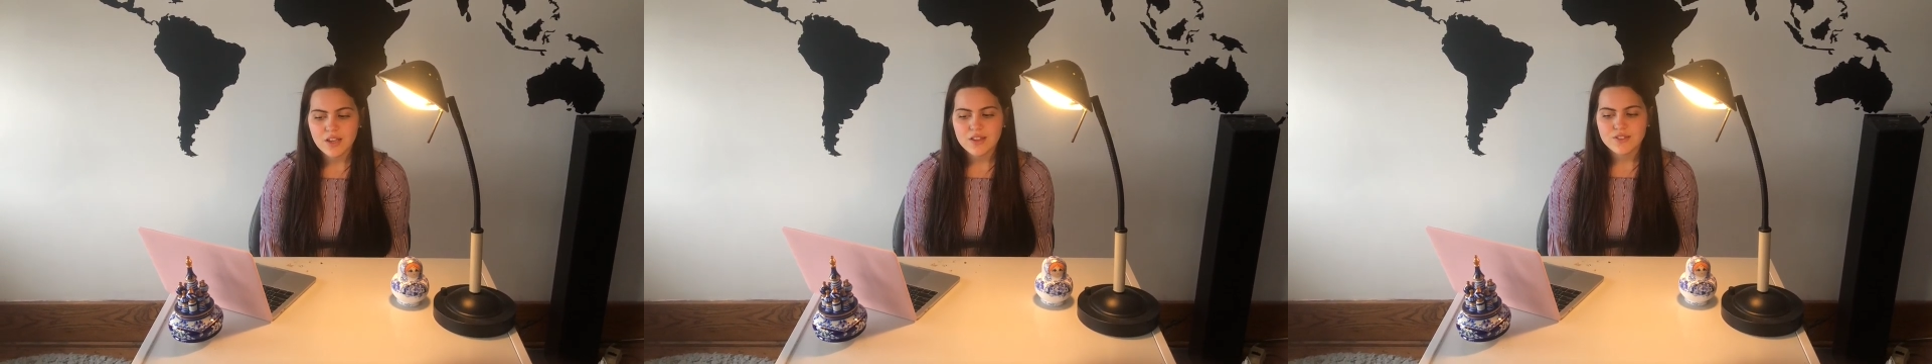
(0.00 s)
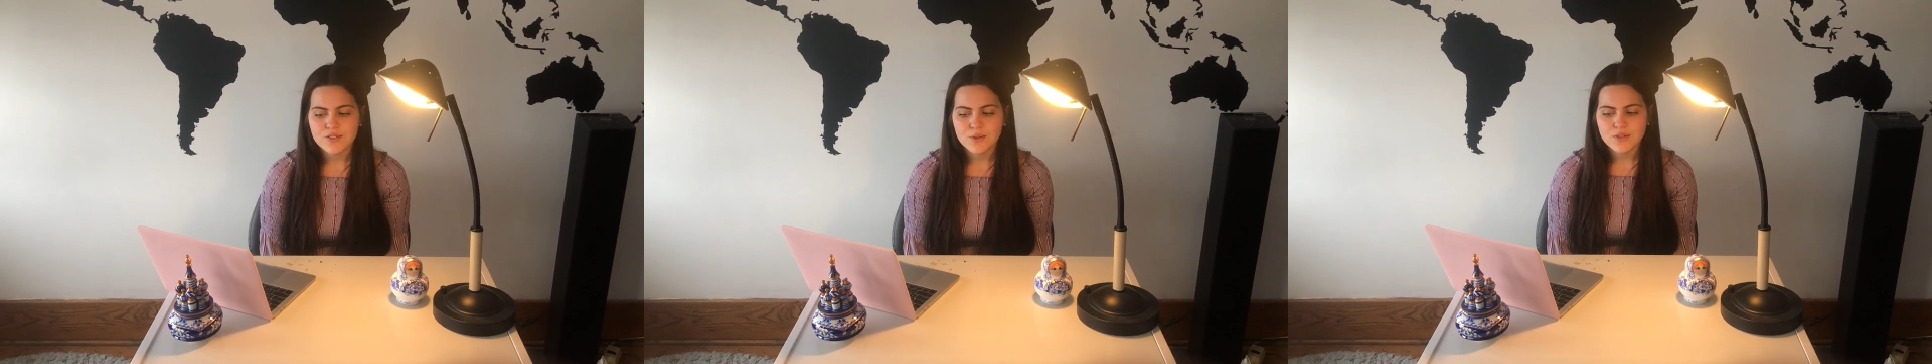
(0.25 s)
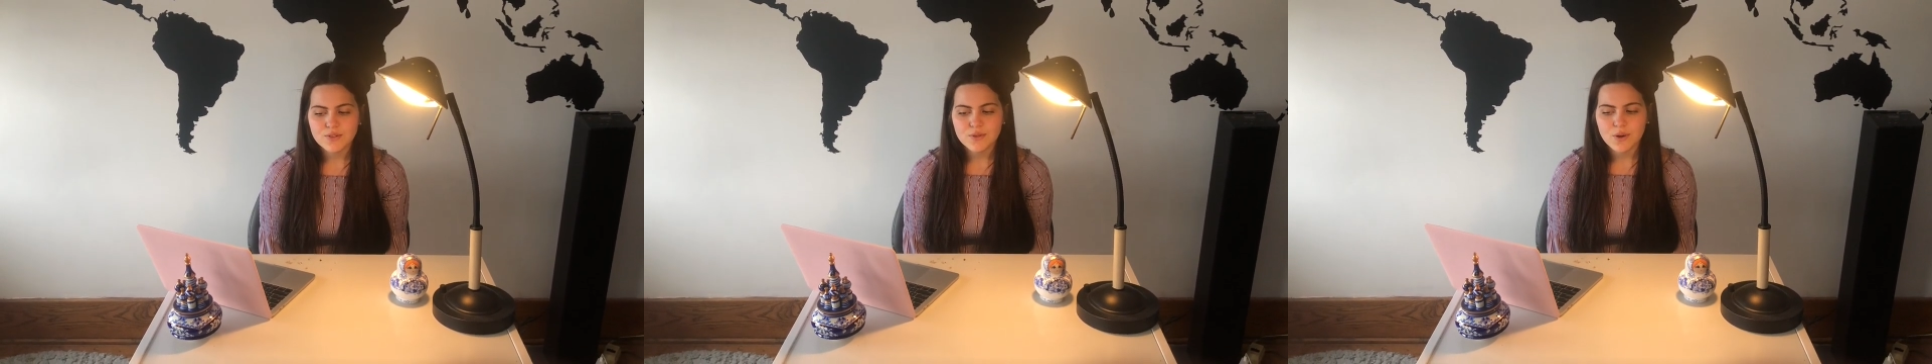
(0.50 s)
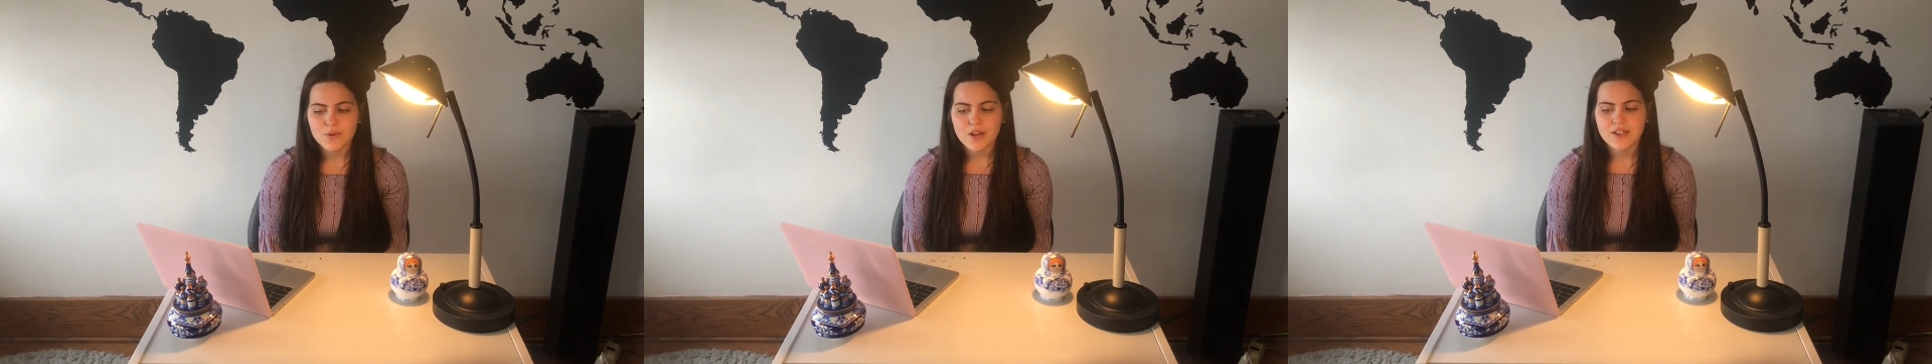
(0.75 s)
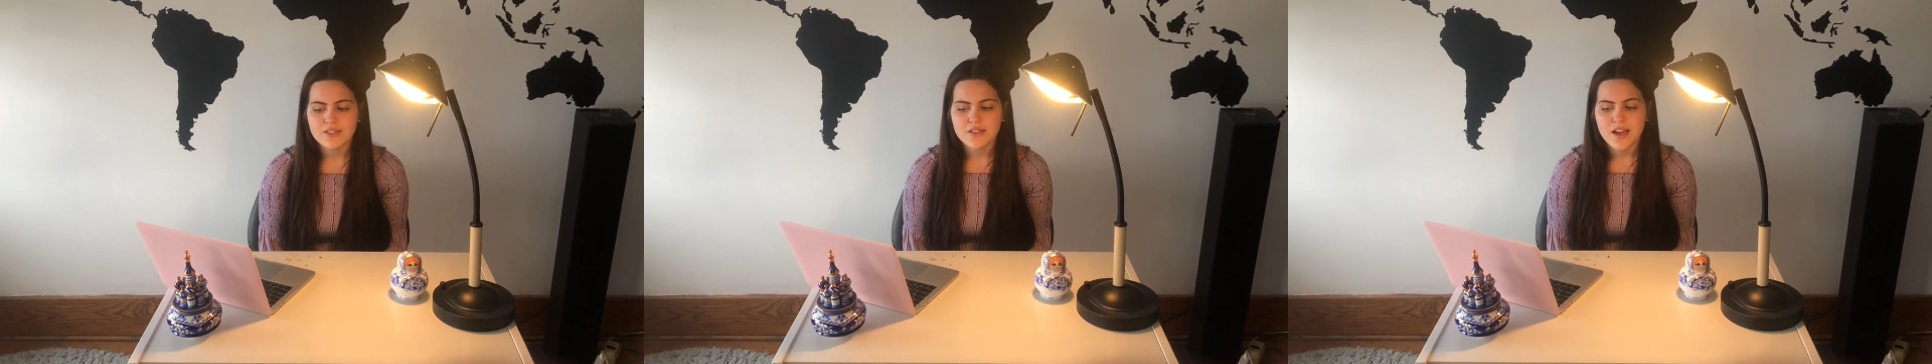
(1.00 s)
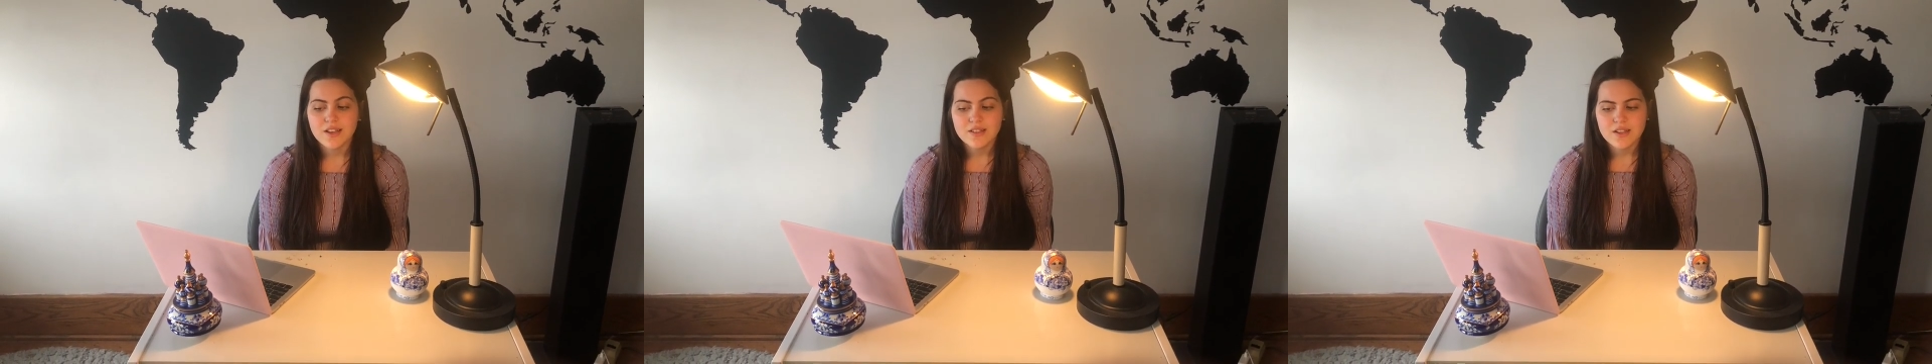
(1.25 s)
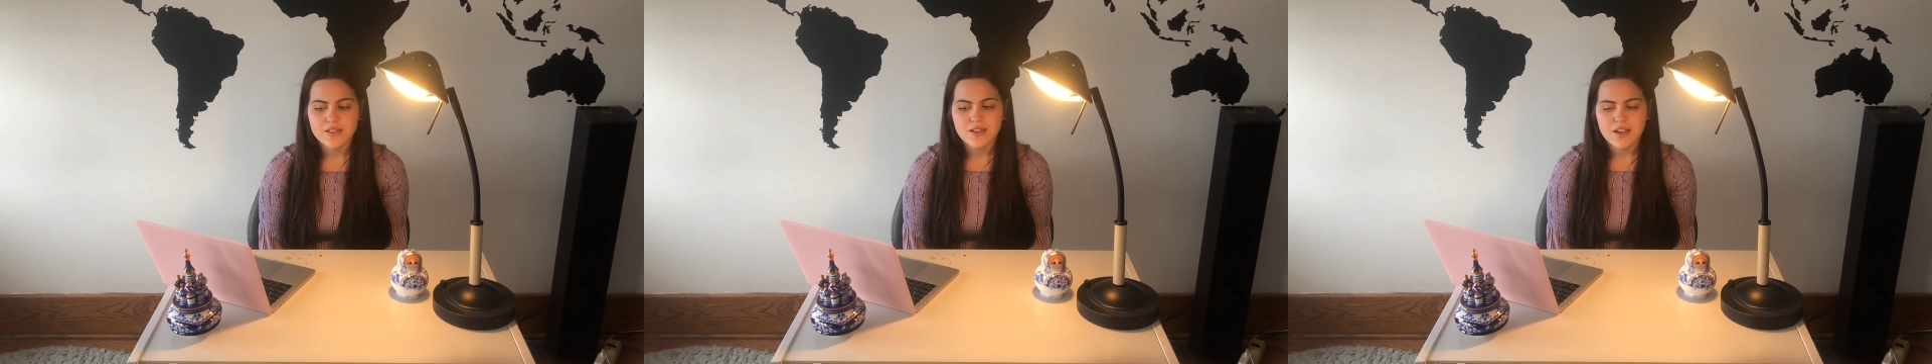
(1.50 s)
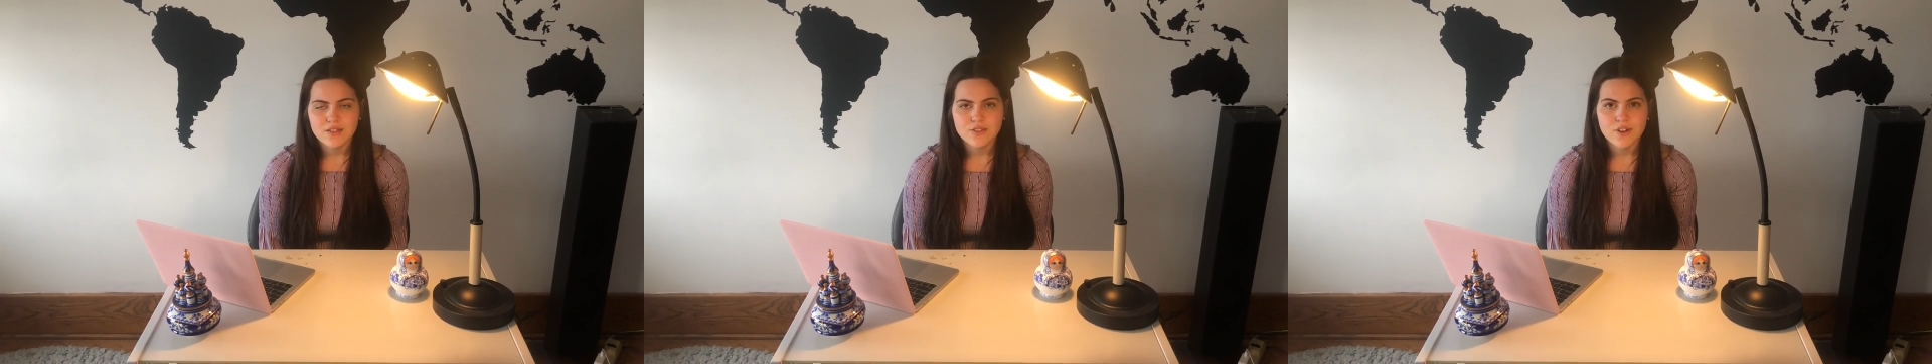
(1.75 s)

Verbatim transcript: This is also known as the SSS